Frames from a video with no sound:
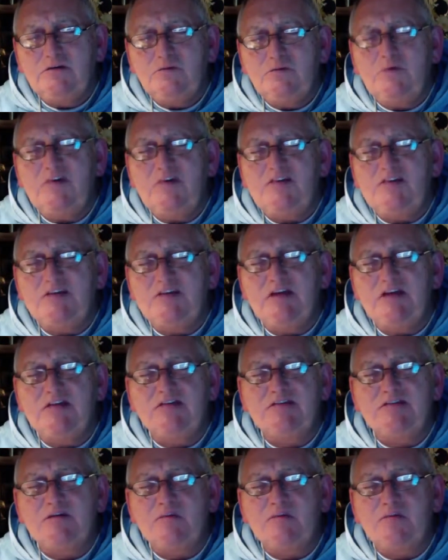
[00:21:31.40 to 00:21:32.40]
we
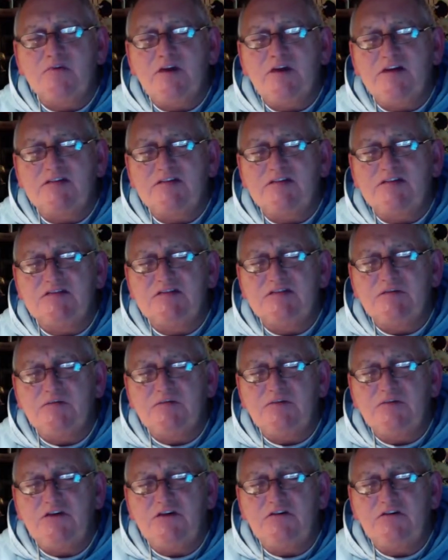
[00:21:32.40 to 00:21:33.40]
sense a presence
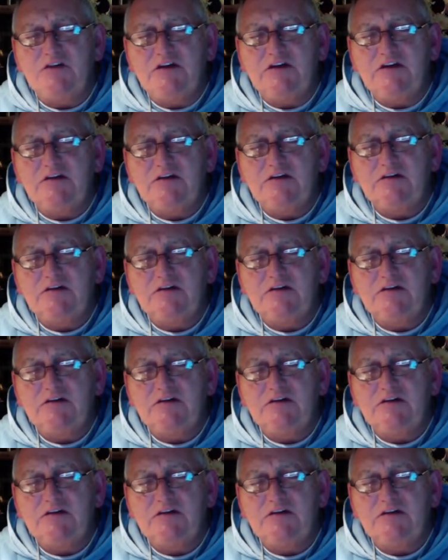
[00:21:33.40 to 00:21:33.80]
appearing.